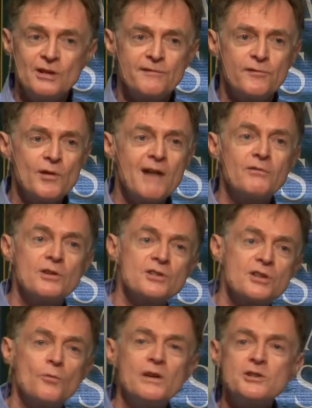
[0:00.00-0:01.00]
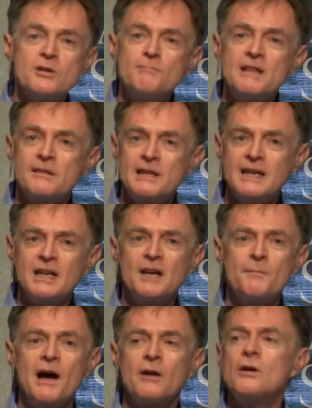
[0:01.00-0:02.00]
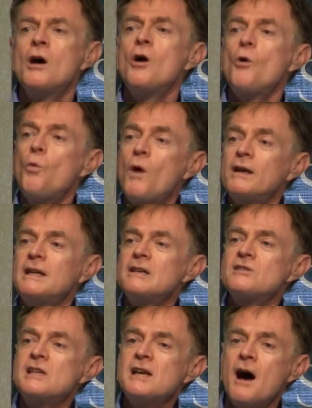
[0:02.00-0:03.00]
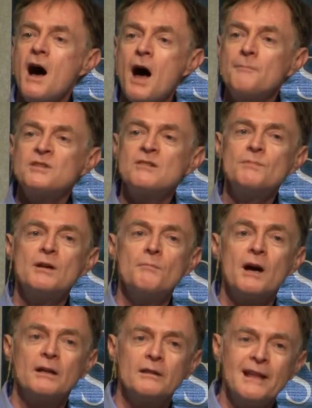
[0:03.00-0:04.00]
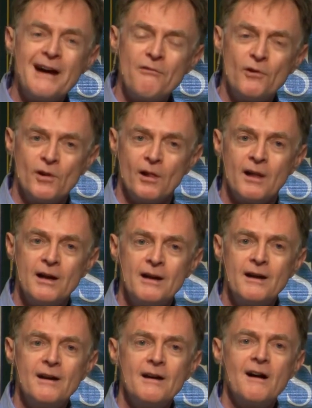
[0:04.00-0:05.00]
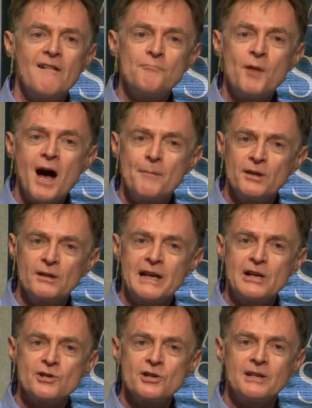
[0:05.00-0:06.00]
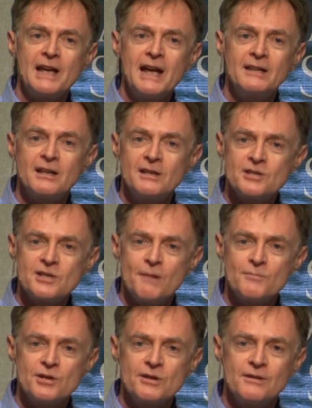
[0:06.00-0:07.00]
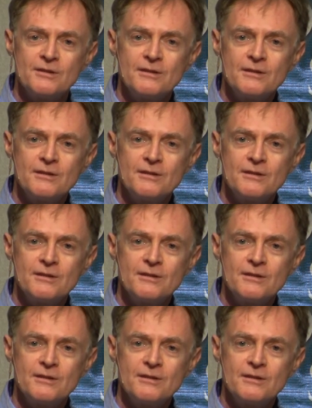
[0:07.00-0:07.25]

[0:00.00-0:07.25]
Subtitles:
it forever, so we should be thinking about what is the optimum level of population and consumption